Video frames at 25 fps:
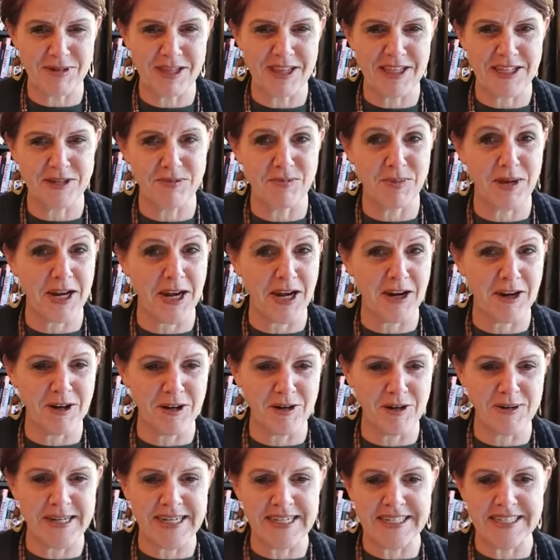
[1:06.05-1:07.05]
with his
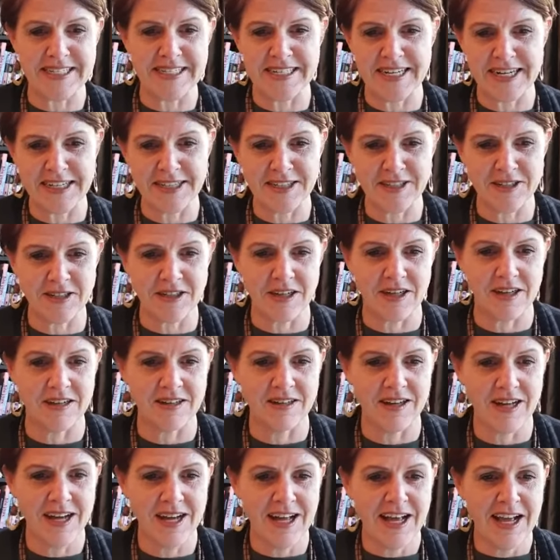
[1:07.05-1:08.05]
piano and his desk
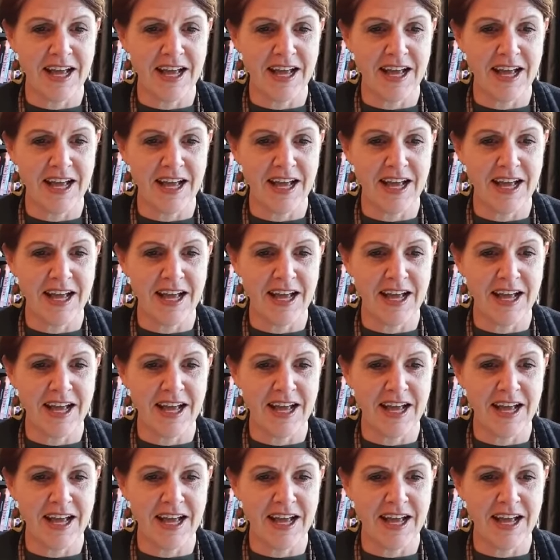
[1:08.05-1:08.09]
and